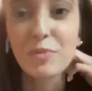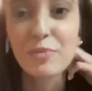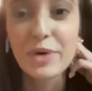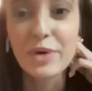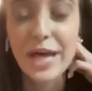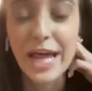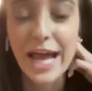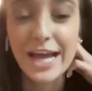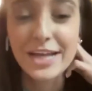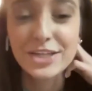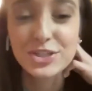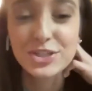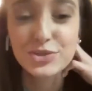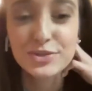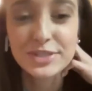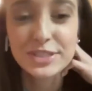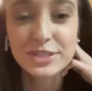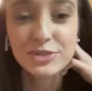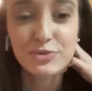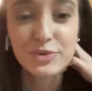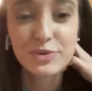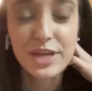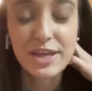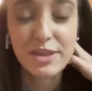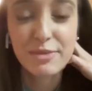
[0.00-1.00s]
but I
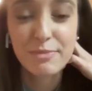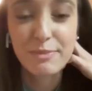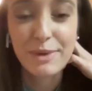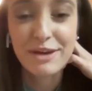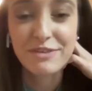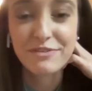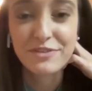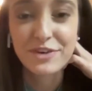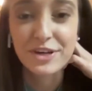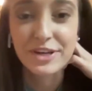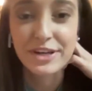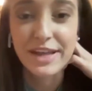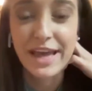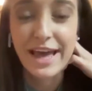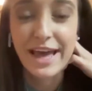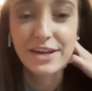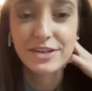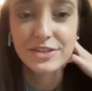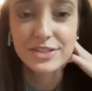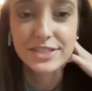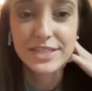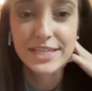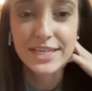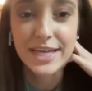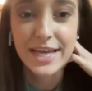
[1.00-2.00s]
joined with my friend
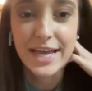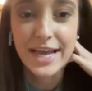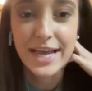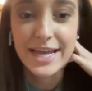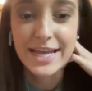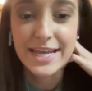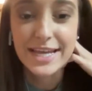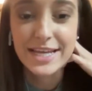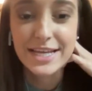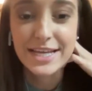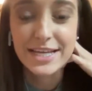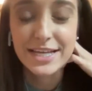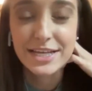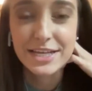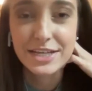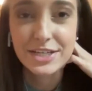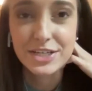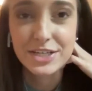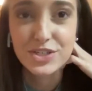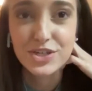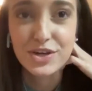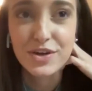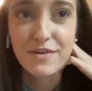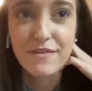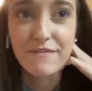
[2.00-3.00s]
Natalie
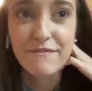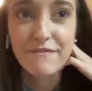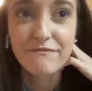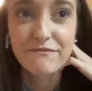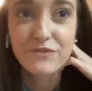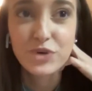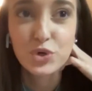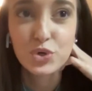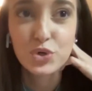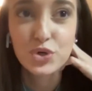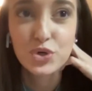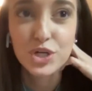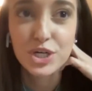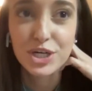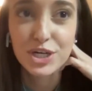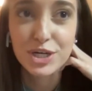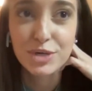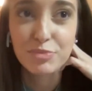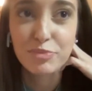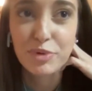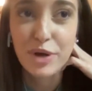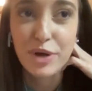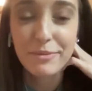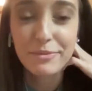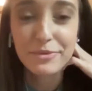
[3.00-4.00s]
and for
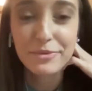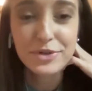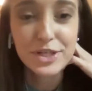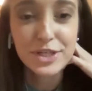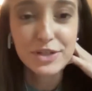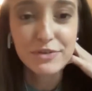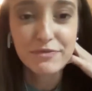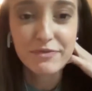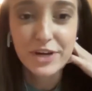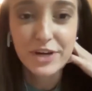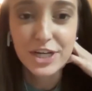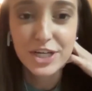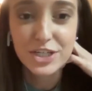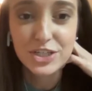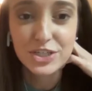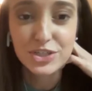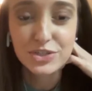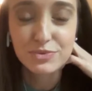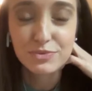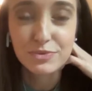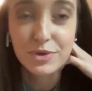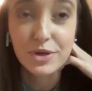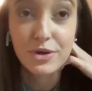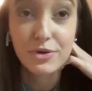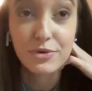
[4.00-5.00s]
probably the
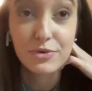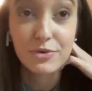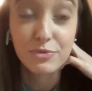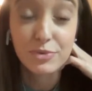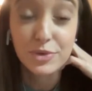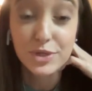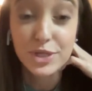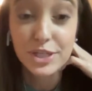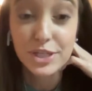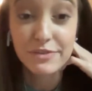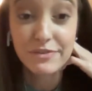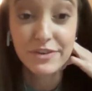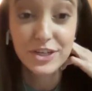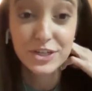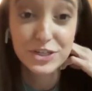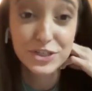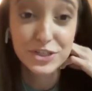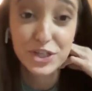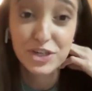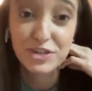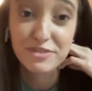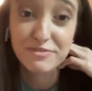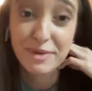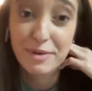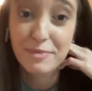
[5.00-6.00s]
first, well, really the first
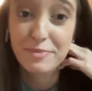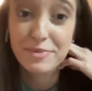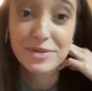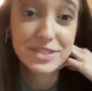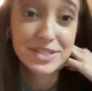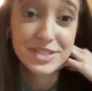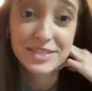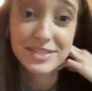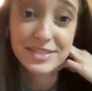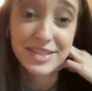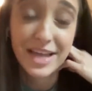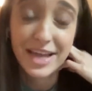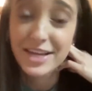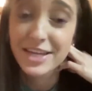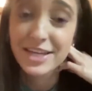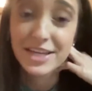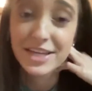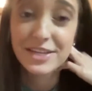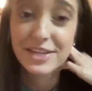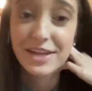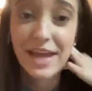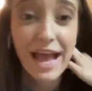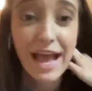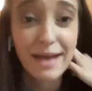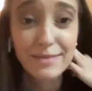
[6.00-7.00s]
year of my business, I
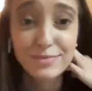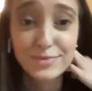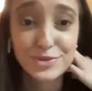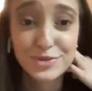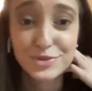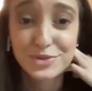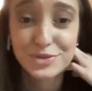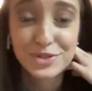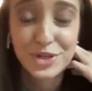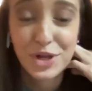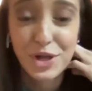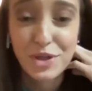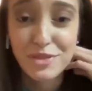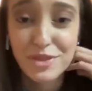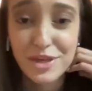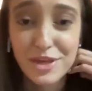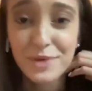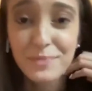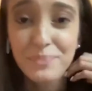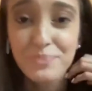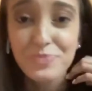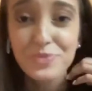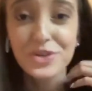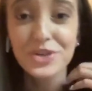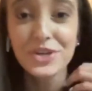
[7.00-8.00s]
did absolutely
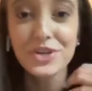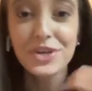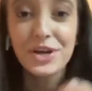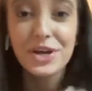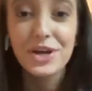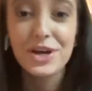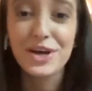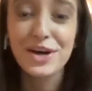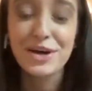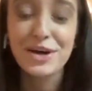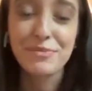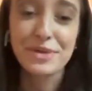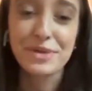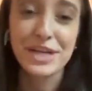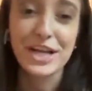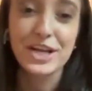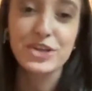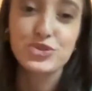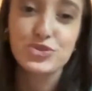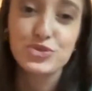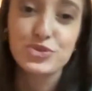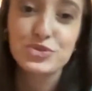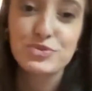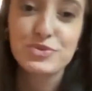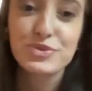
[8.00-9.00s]
nothing. Um, like I
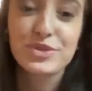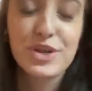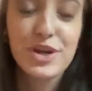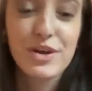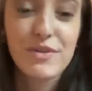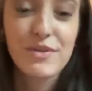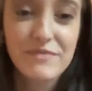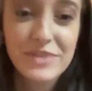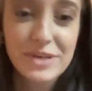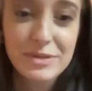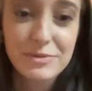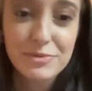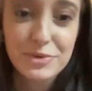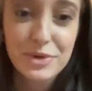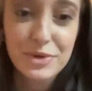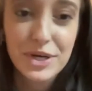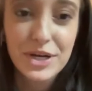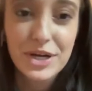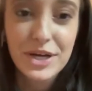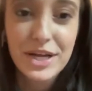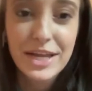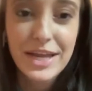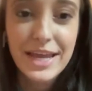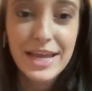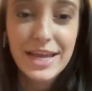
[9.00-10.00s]
joined with her in
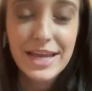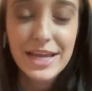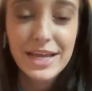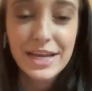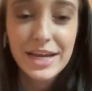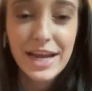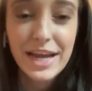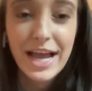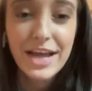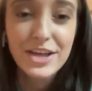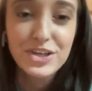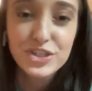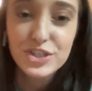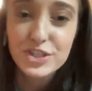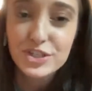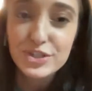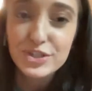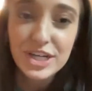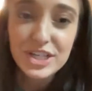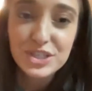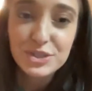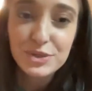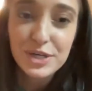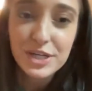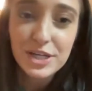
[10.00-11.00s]
February and I had just
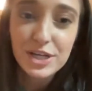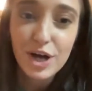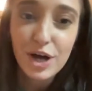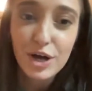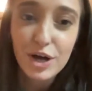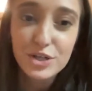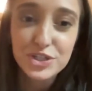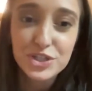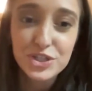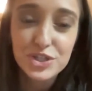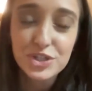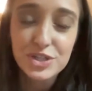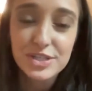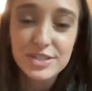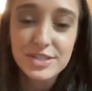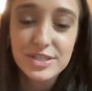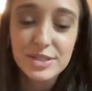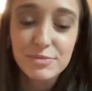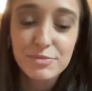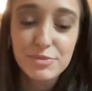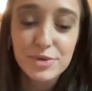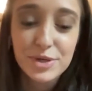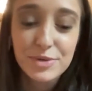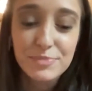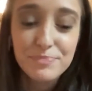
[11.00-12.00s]
graduated college in
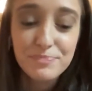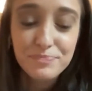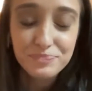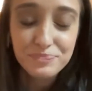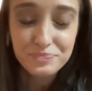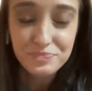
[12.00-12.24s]
December